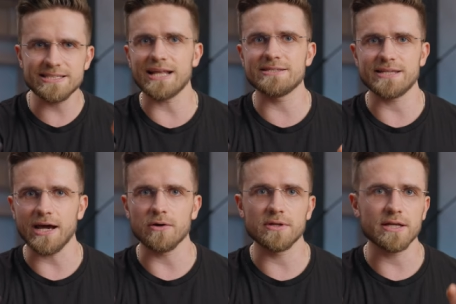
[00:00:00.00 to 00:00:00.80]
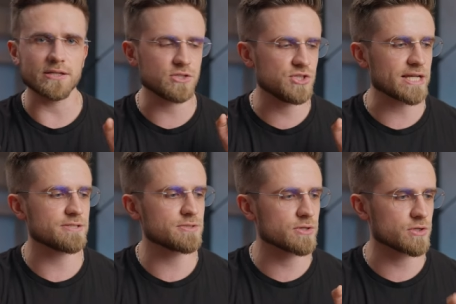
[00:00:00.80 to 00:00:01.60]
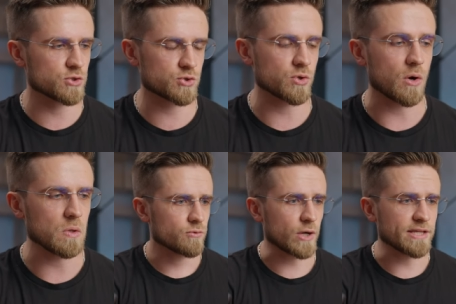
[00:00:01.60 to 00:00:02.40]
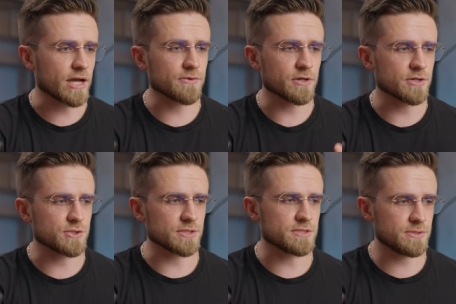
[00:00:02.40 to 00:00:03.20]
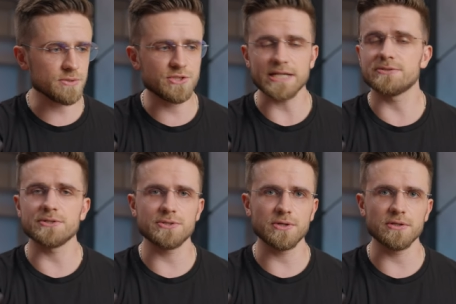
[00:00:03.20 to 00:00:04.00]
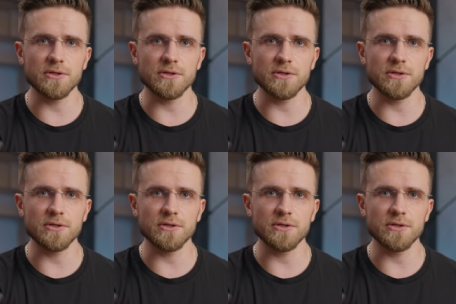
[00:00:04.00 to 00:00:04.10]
stands out is gesture control. Right now, there are just two gestures you can